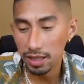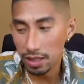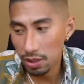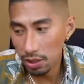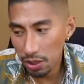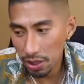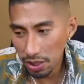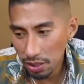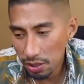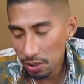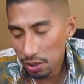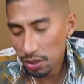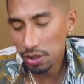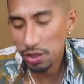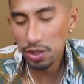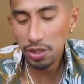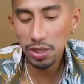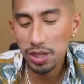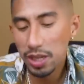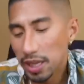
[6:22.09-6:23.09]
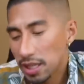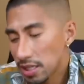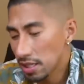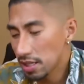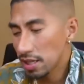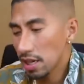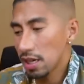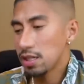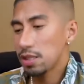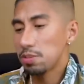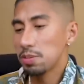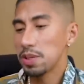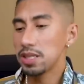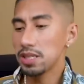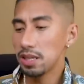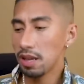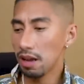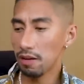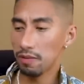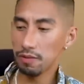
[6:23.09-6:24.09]
Good, good, good. As a Sag
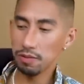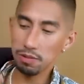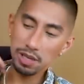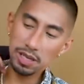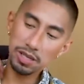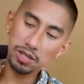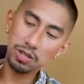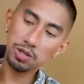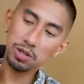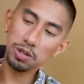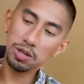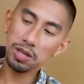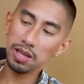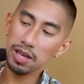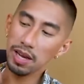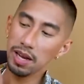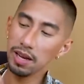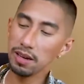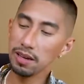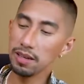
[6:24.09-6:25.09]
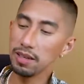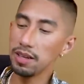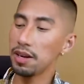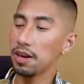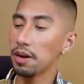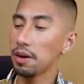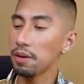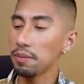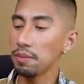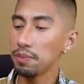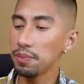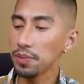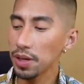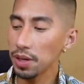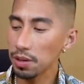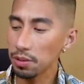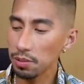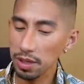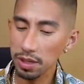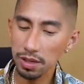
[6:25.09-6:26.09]
myself, we enjoy that, you know.
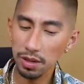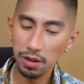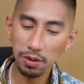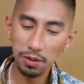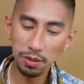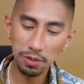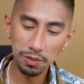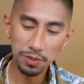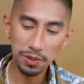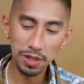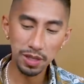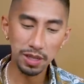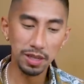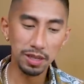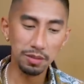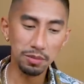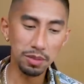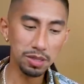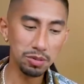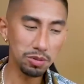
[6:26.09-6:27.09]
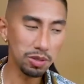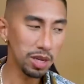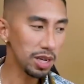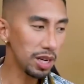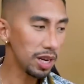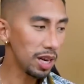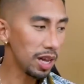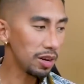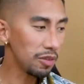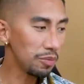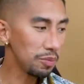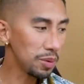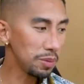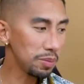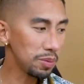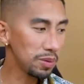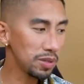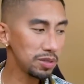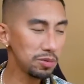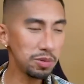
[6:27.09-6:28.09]
Here we go. Because we got a lot of
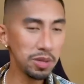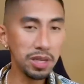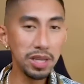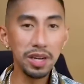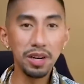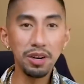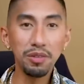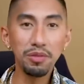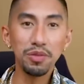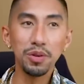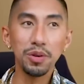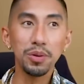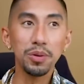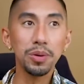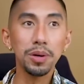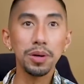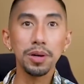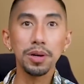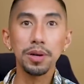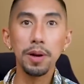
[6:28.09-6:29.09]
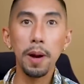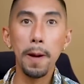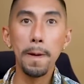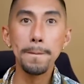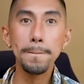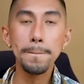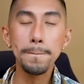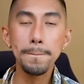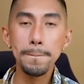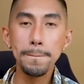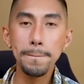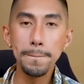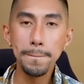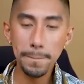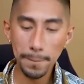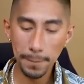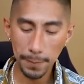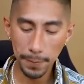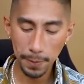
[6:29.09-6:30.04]
people that we care for. Mm -hmm.